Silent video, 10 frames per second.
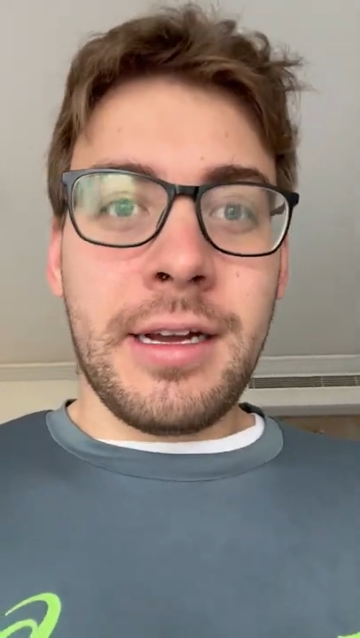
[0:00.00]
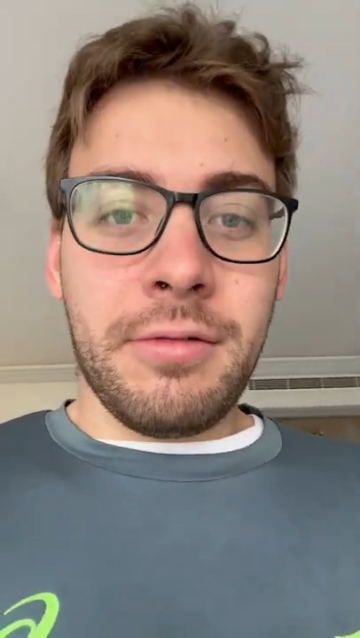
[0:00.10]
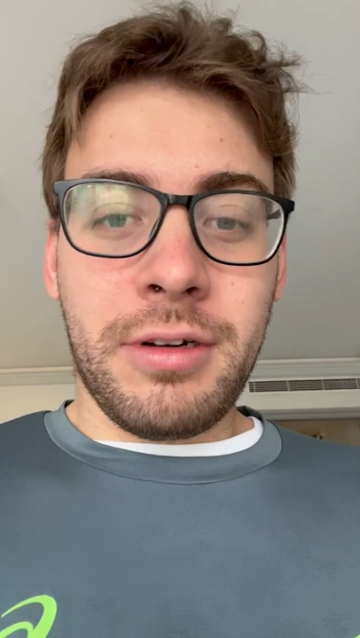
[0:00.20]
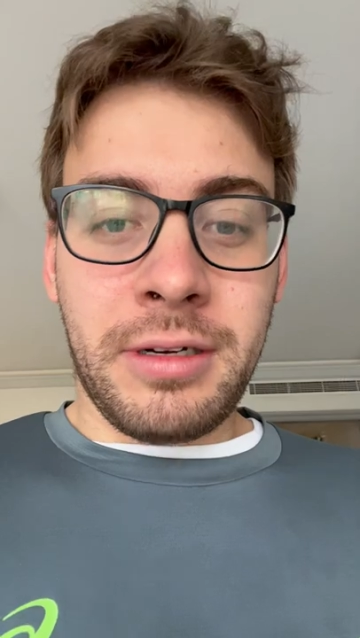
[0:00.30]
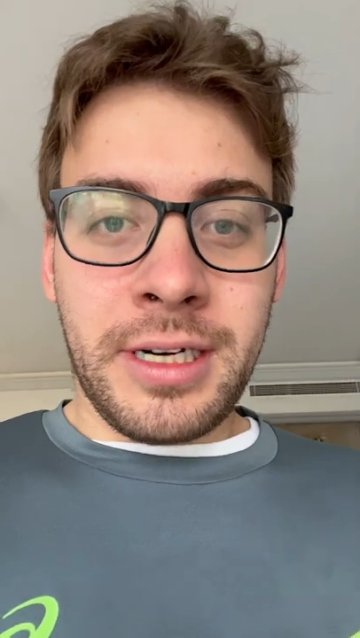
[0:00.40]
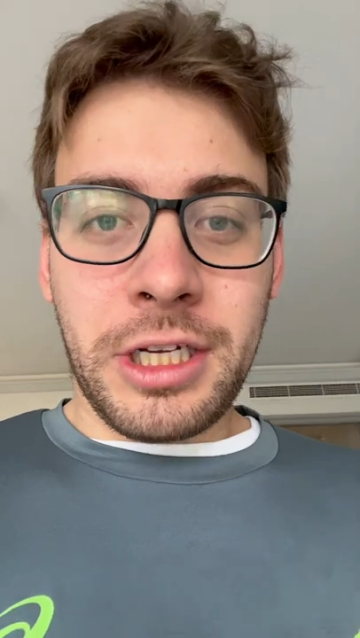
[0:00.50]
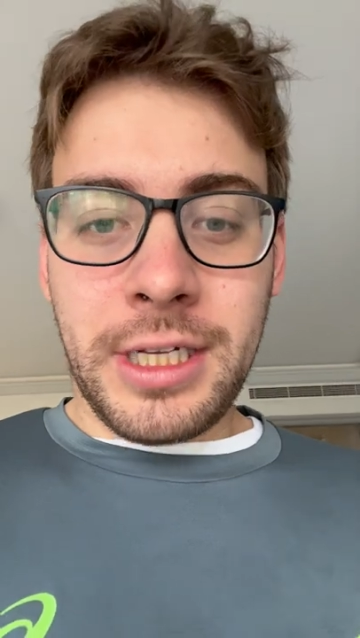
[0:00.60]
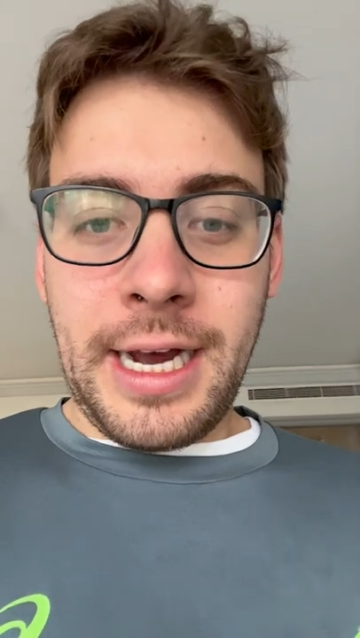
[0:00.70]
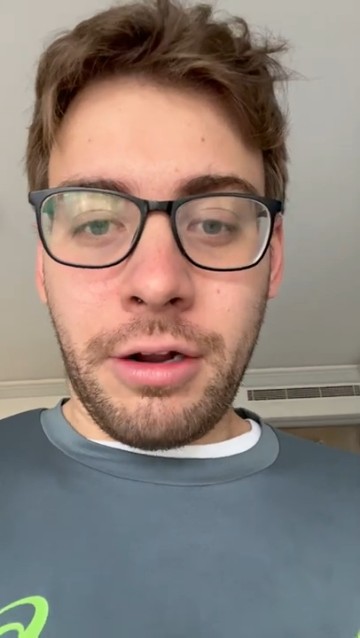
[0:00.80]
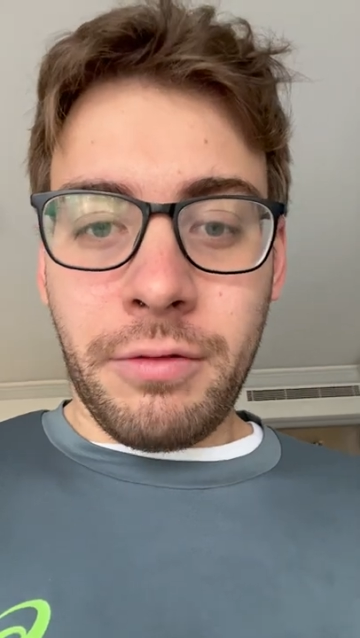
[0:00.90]
We're going to
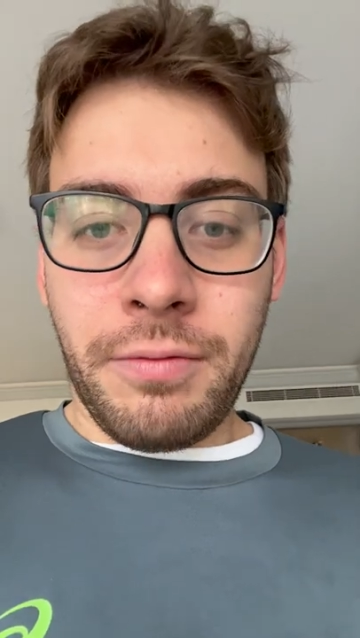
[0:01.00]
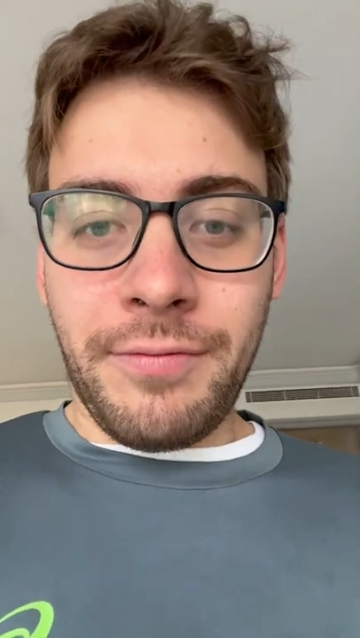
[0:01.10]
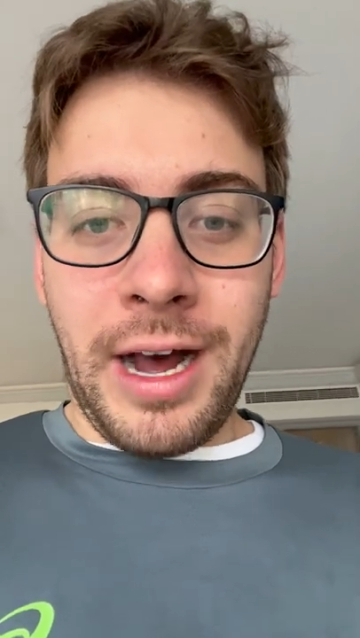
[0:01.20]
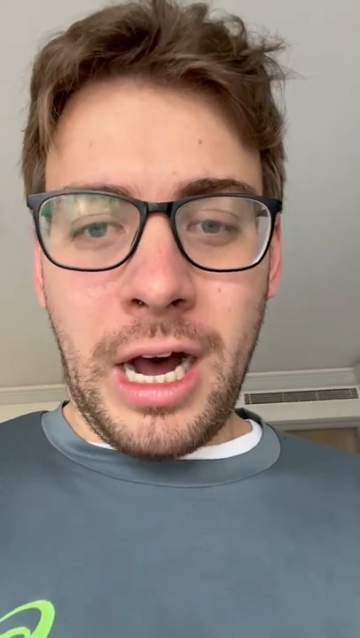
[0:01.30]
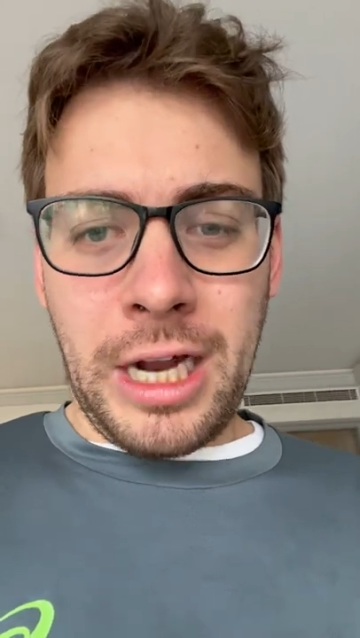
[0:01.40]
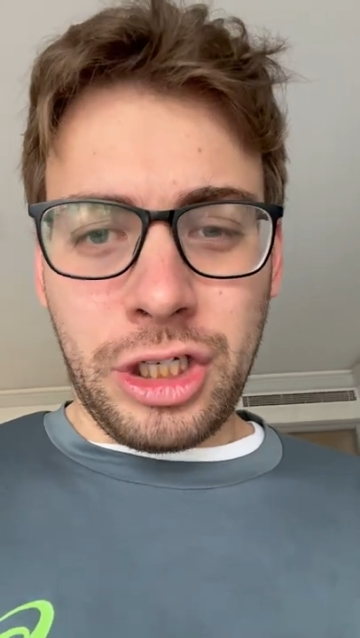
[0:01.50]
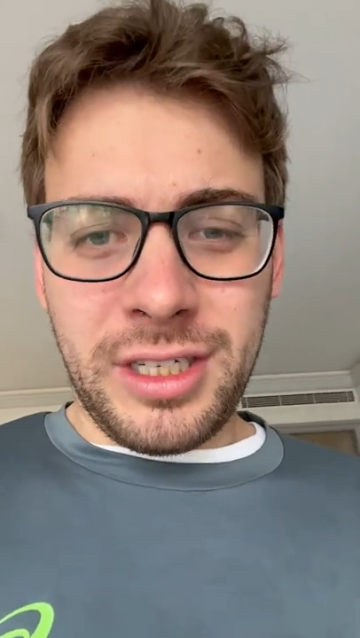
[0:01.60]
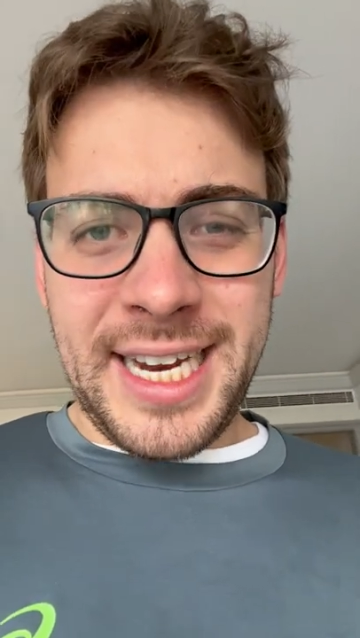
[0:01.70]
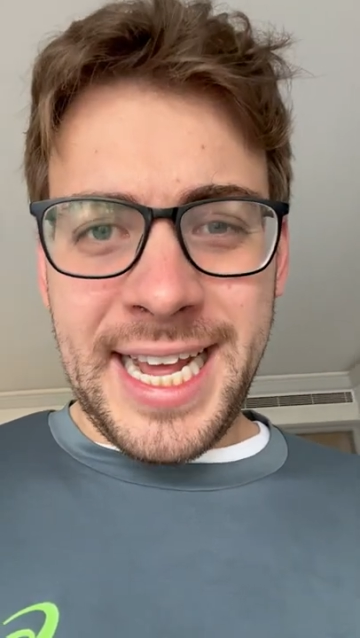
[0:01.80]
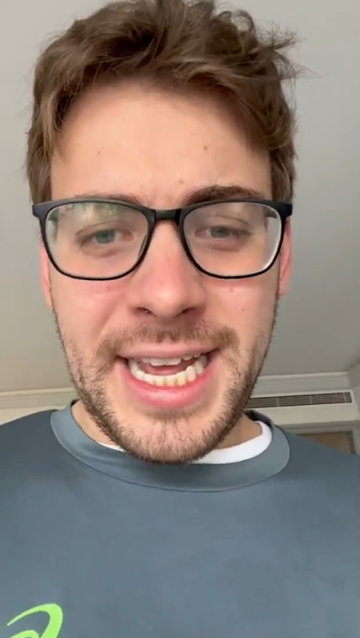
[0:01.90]
start off with
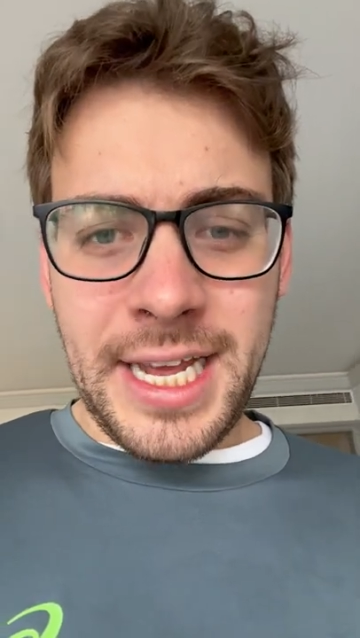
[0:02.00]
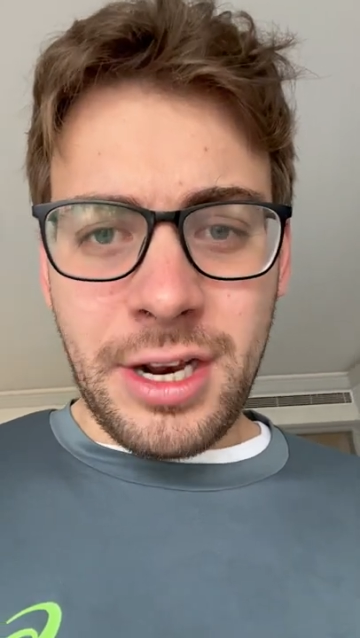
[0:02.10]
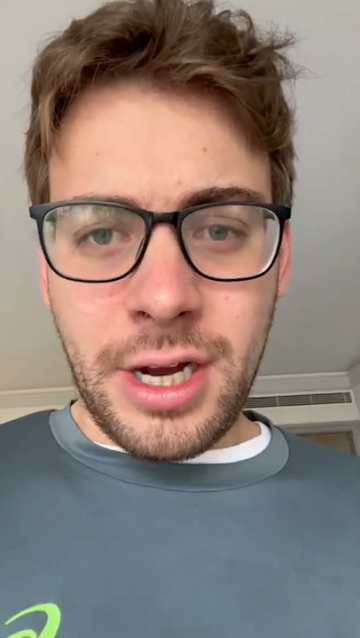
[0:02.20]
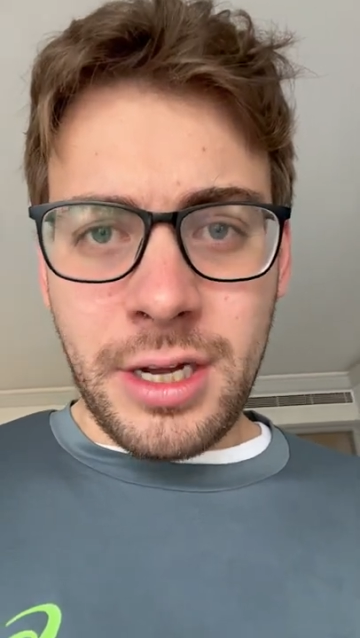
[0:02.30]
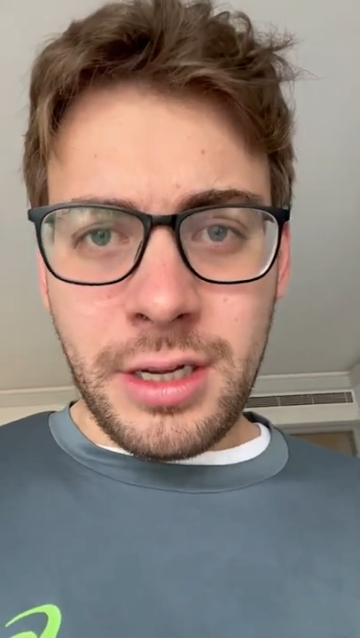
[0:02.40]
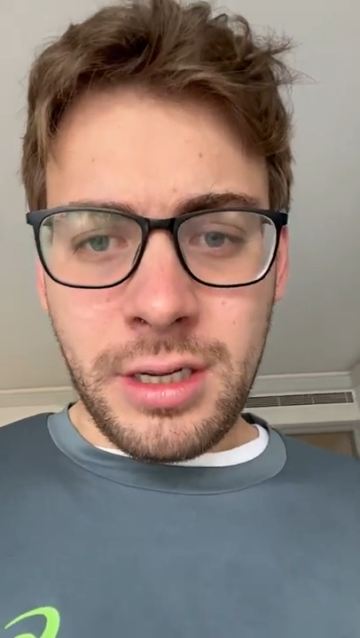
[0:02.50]
Argentina